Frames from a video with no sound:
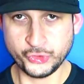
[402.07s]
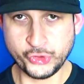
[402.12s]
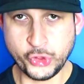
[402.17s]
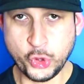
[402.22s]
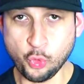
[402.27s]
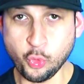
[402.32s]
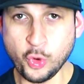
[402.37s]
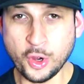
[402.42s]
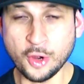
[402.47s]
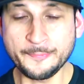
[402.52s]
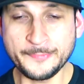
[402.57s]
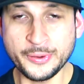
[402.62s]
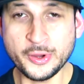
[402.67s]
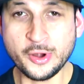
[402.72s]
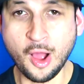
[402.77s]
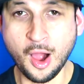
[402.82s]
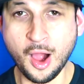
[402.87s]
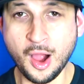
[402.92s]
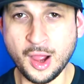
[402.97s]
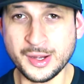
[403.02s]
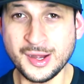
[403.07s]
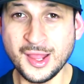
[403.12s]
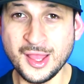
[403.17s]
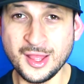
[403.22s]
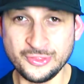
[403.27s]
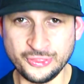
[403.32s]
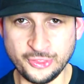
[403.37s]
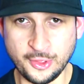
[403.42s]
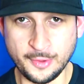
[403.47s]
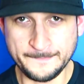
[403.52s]
You will put on
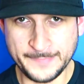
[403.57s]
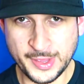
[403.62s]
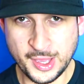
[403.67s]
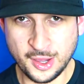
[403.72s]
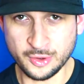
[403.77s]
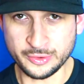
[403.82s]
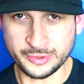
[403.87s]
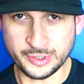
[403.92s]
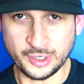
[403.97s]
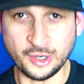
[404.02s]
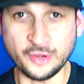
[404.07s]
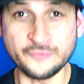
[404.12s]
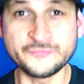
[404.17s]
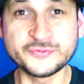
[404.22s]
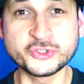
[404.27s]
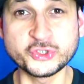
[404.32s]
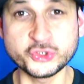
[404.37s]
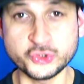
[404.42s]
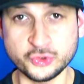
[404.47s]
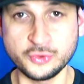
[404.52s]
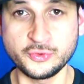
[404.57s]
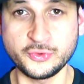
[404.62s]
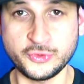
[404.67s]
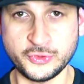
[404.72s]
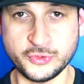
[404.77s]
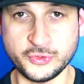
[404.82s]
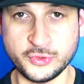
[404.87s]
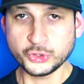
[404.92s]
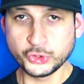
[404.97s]
the belt of truth.